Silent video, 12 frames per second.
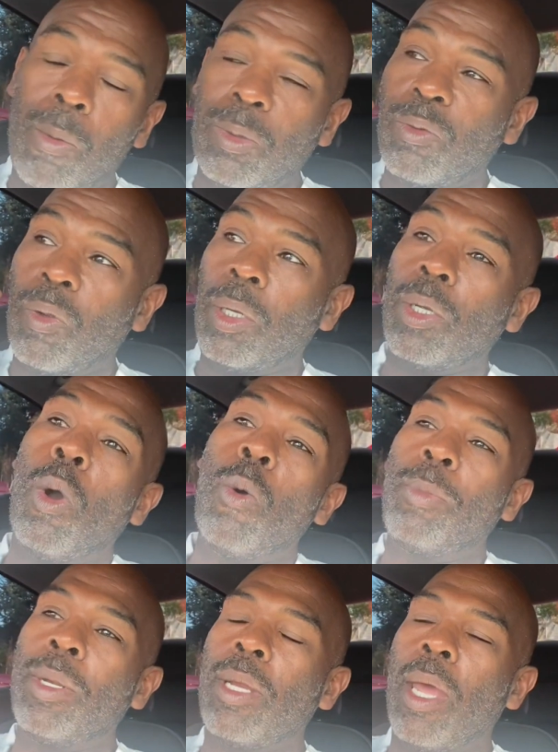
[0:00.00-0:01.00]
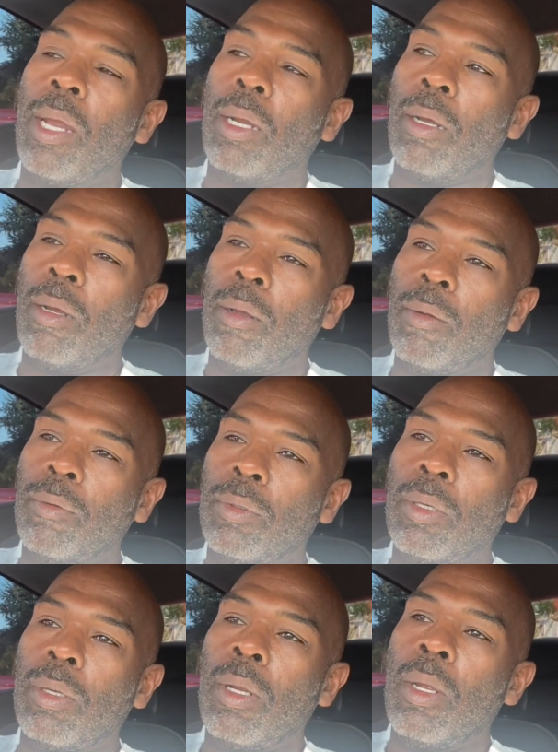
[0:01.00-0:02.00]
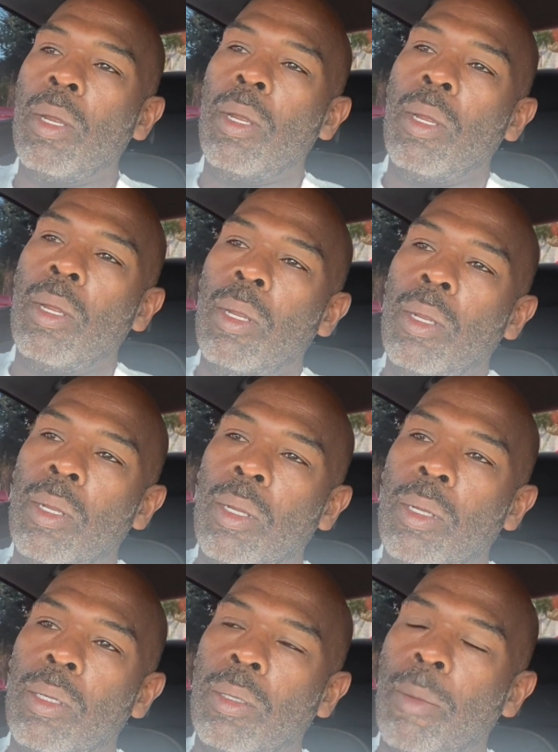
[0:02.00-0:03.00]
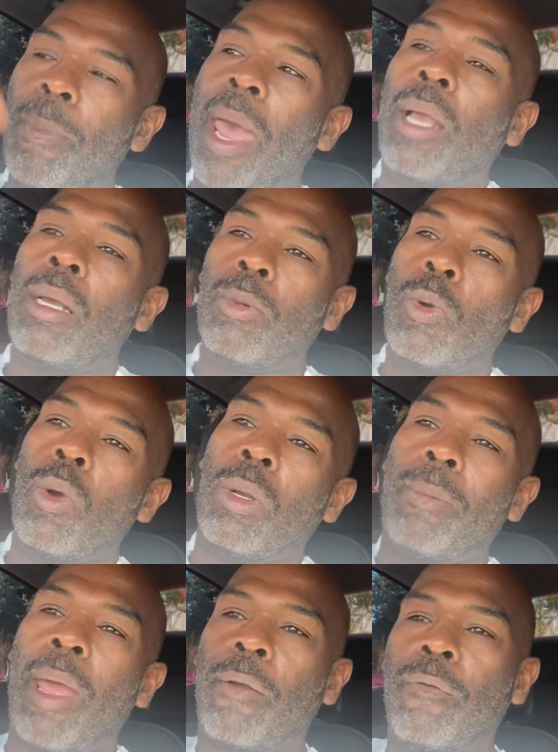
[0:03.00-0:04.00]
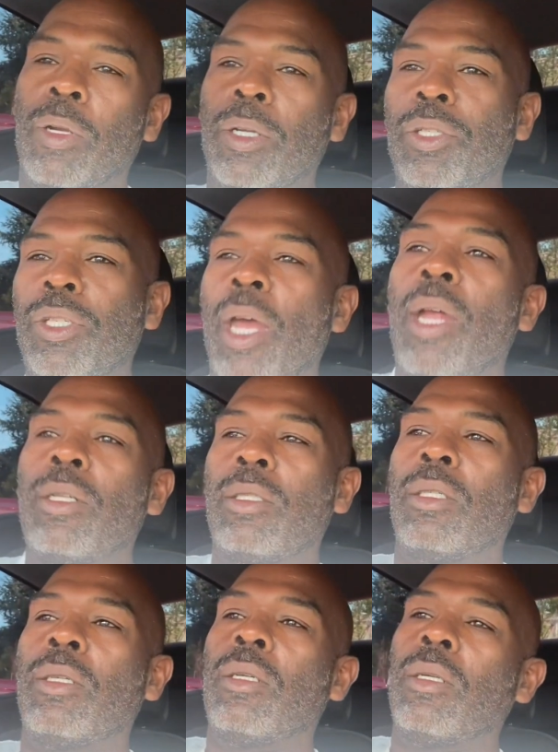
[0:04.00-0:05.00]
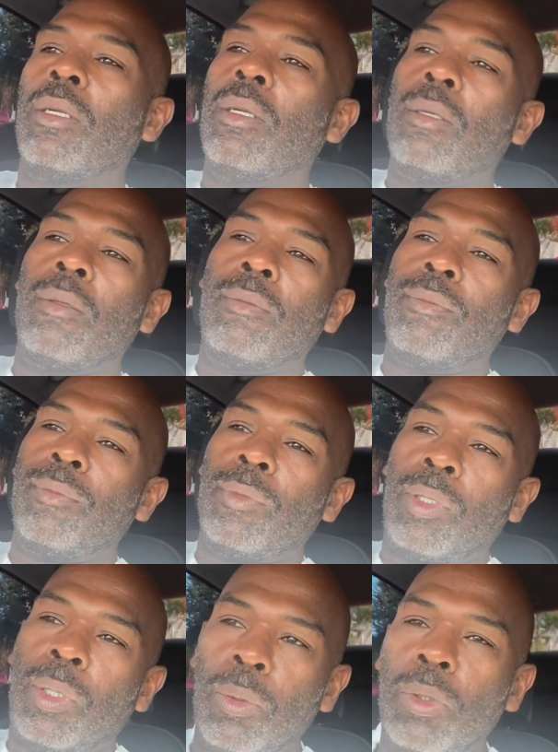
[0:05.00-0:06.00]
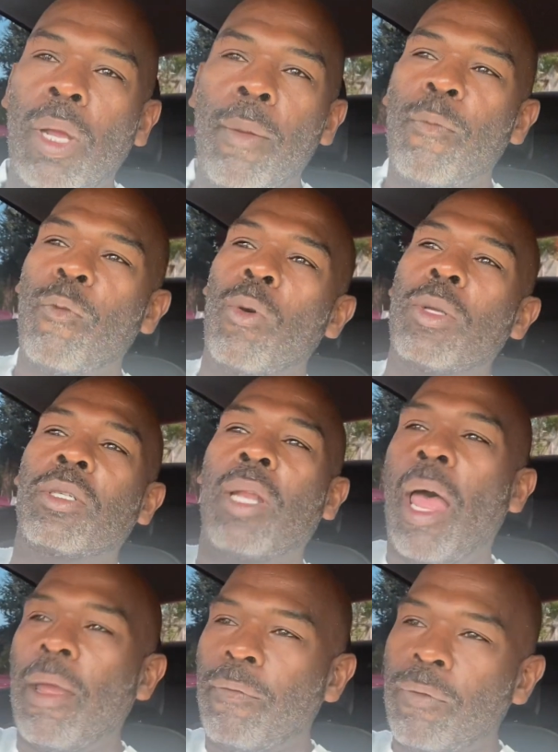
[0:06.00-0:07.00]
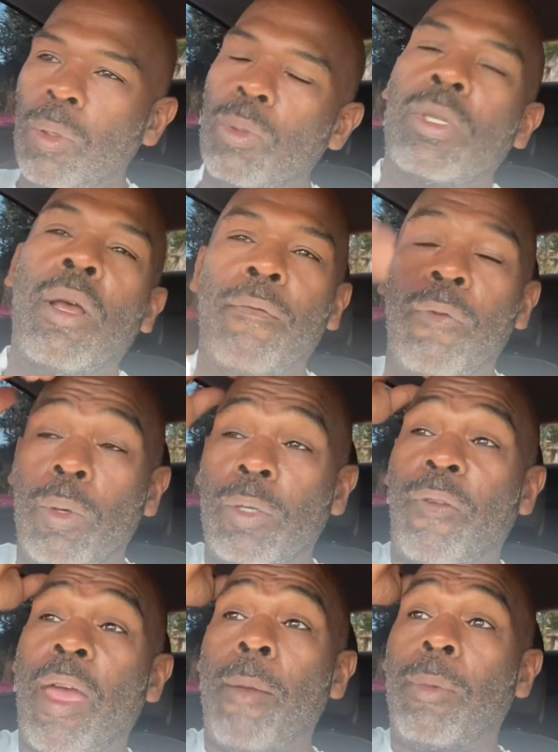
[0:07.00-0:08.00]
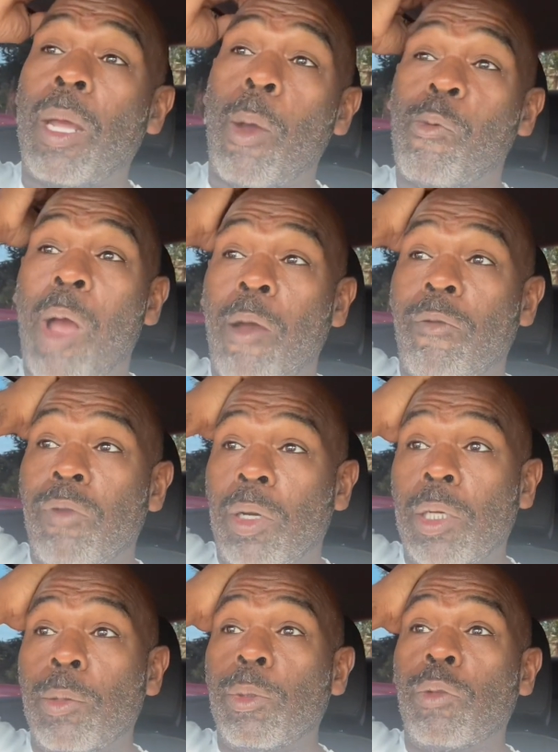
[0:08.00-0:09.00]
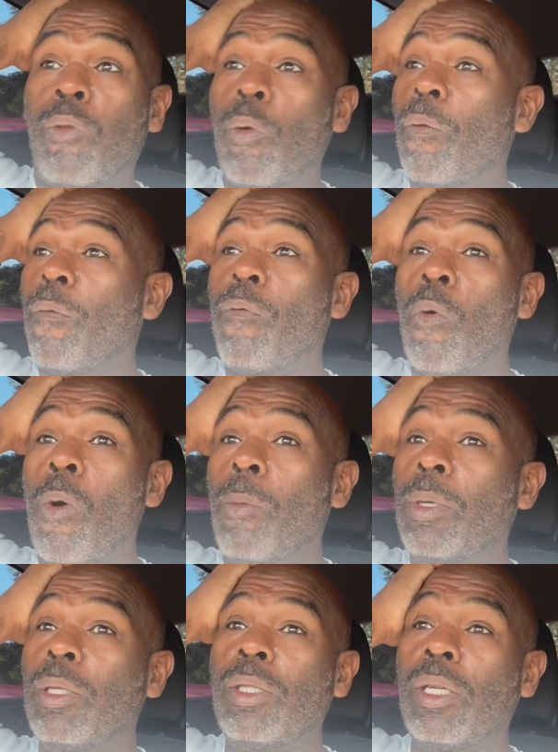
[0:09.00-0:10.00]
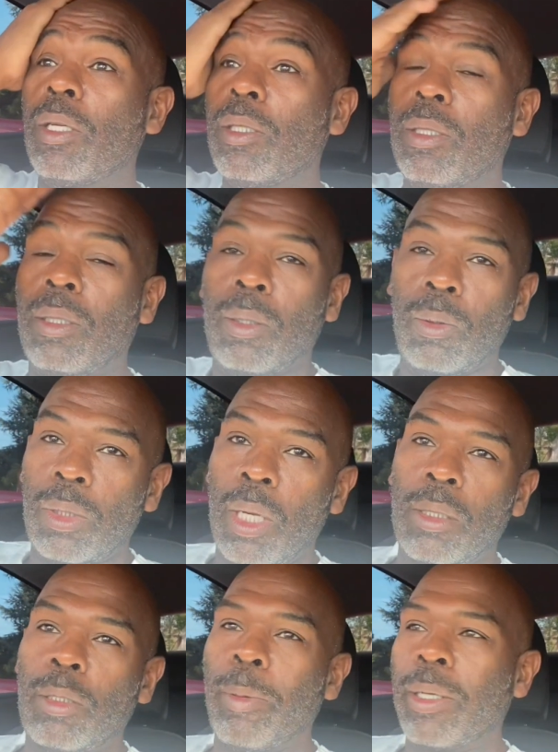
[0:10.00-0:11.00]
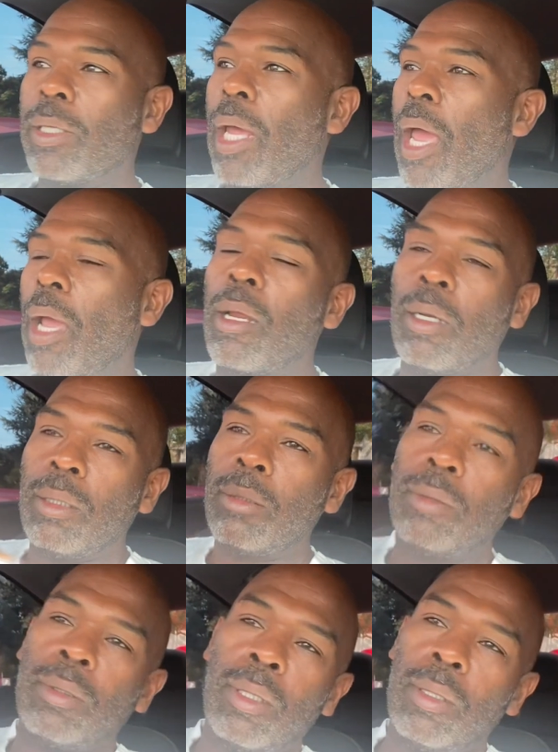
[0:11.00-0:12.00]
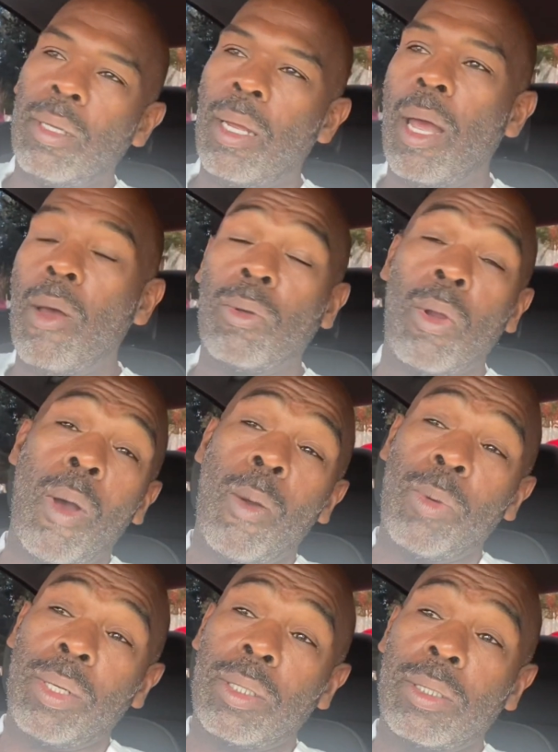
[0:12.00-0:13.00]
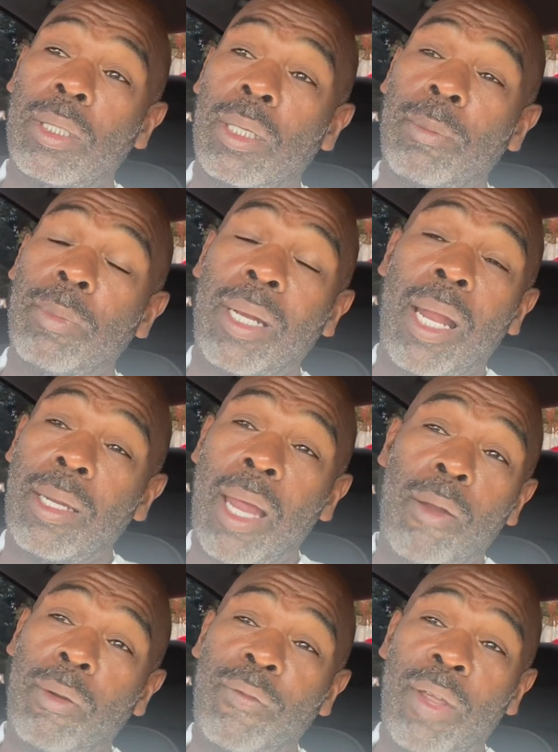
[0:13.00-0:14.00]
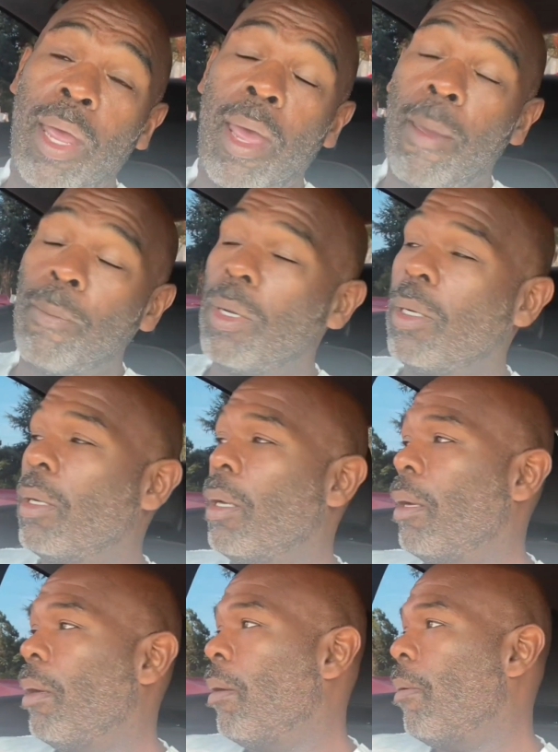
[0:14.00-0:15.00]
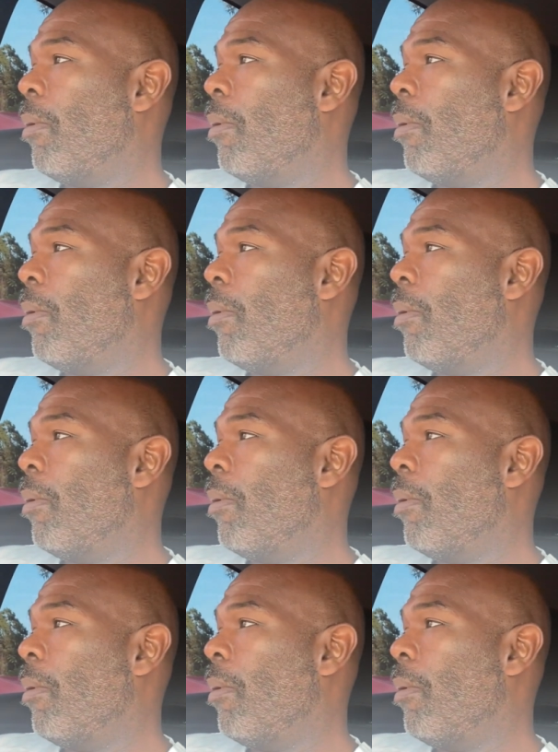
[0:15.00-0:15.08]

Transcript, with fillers: was really hoping that uh, the backup quarterback for the Jets do something for his life, do something for his family. I, I really was rooting for him to just do something spectacular. I don't know. I went to sleep, but I doubt if that happened. Uh,